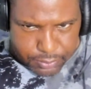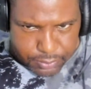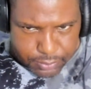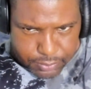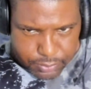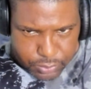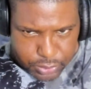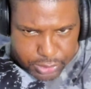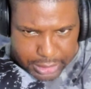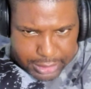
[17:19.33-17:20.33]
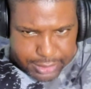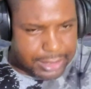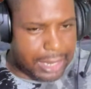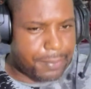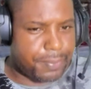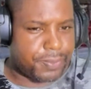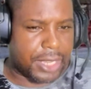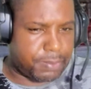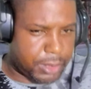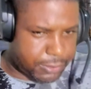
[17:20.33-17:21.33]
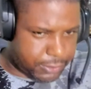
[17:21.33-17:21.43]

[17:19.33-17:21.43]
Watch that. You see that? That's beautiful.